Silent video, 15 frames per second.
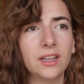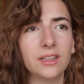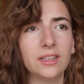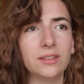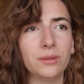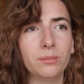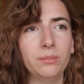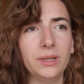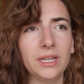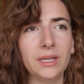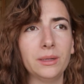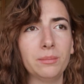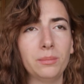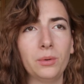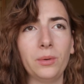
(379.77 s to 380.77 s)
this
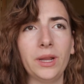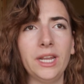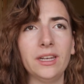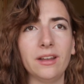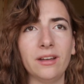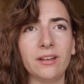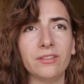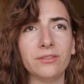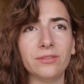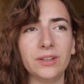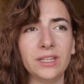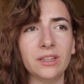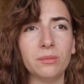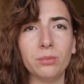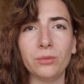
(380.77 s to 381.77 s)
big point of
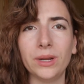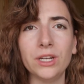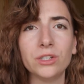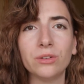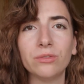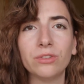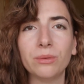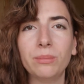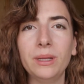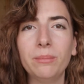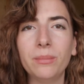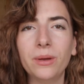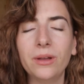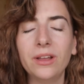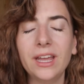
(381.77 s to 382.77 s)
inspiration for
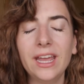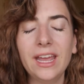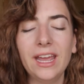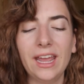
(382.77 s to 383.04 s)
people.